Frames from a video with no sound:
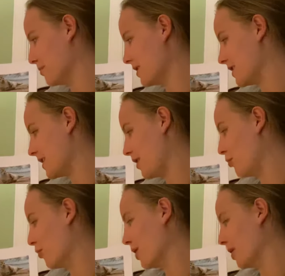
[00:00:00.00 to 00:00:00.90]
to stay
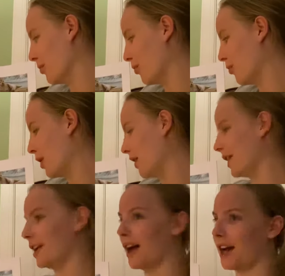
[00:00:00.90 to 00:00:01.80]
warm while
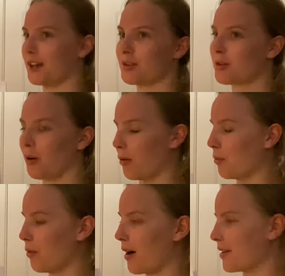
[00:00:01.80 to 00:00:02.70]
in ice-cold
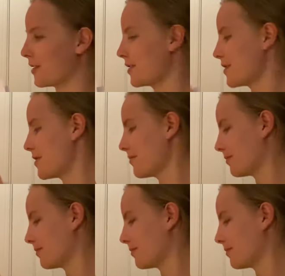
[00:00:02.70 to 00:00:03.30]
waters.